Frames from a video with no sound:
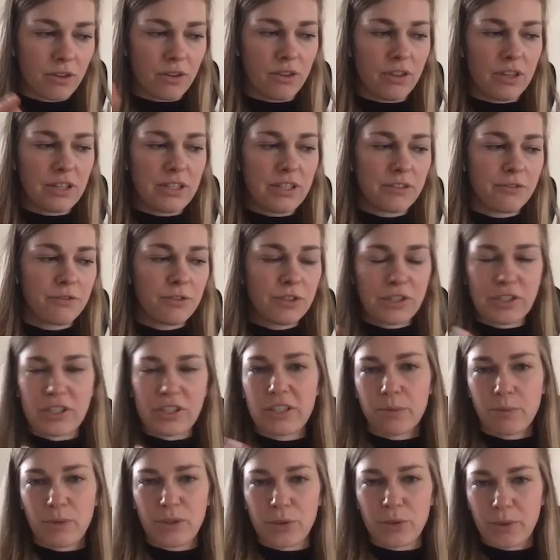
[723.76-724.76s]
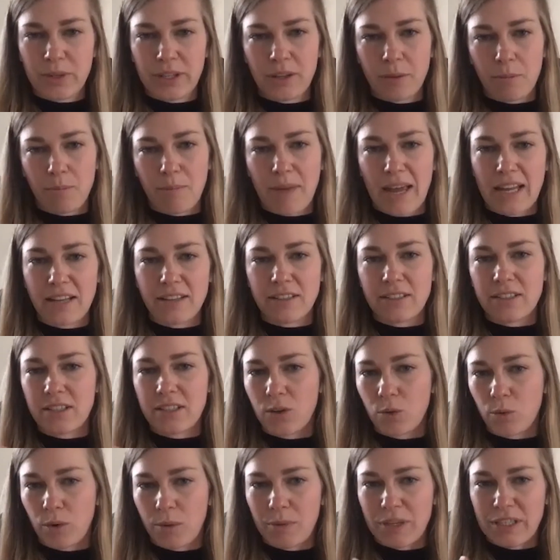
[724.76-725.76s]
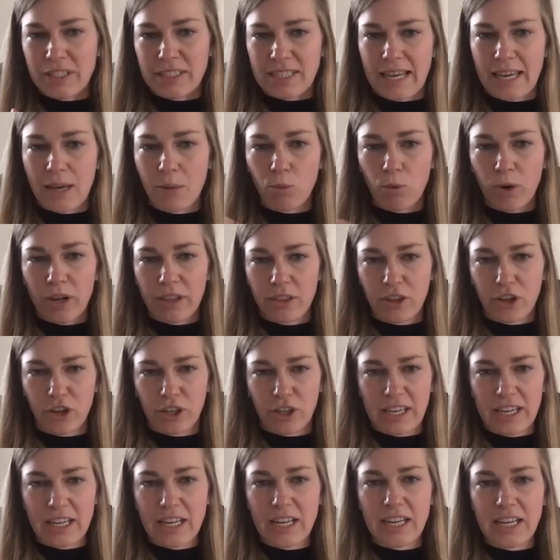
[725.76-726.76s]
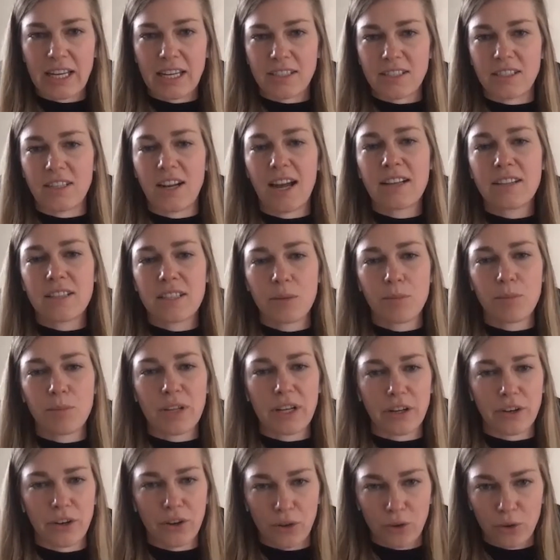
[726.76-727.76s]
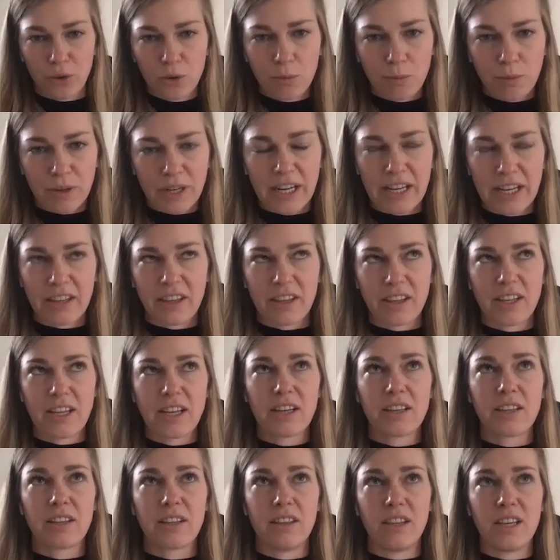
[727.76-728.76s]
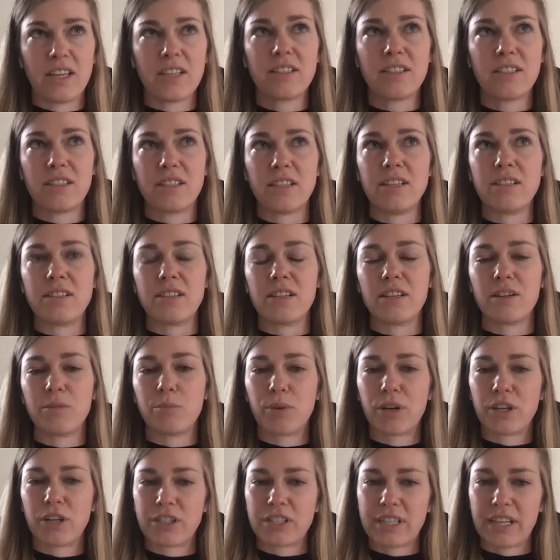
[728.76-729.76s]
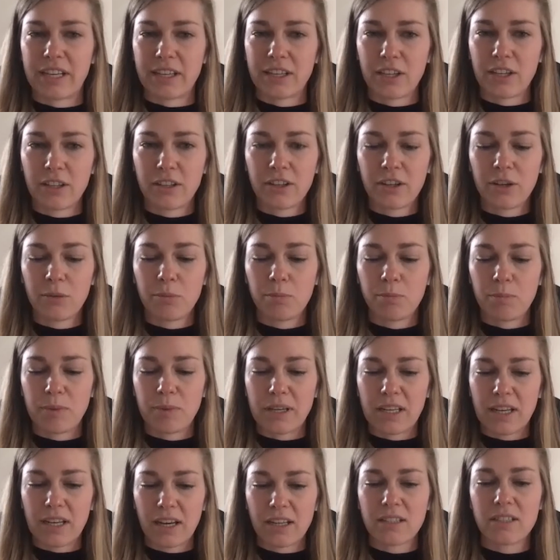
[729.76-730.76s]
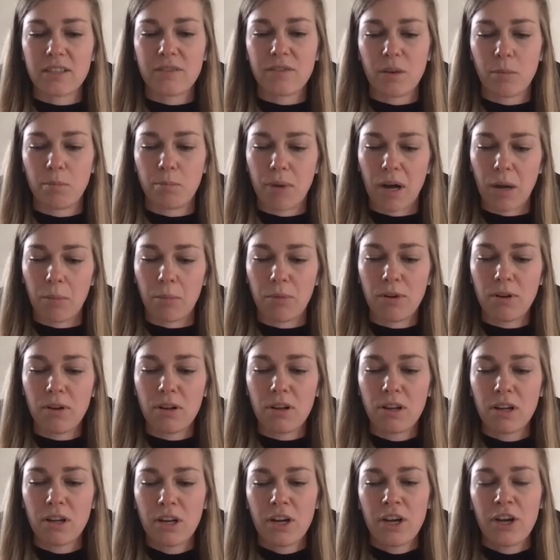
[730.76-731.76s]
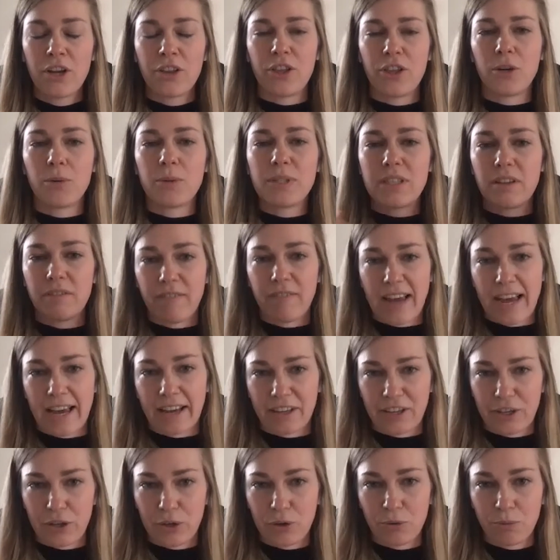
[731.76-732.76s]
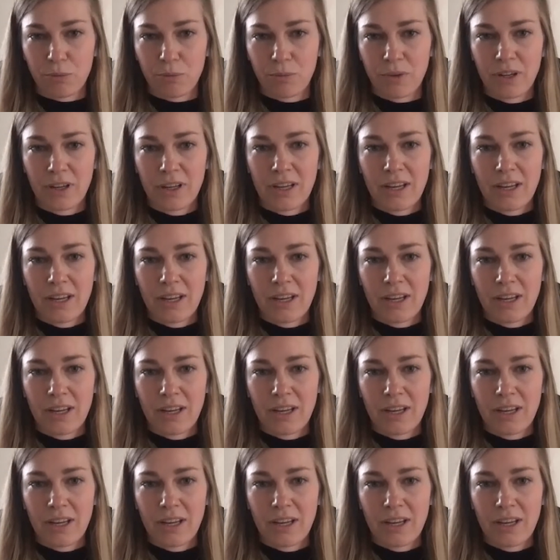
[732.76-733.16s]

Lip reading: the differences between the men's and the women's game, what they're getting, it's not something new, but I think this season in particular, because of the bubble, there was a vacuum.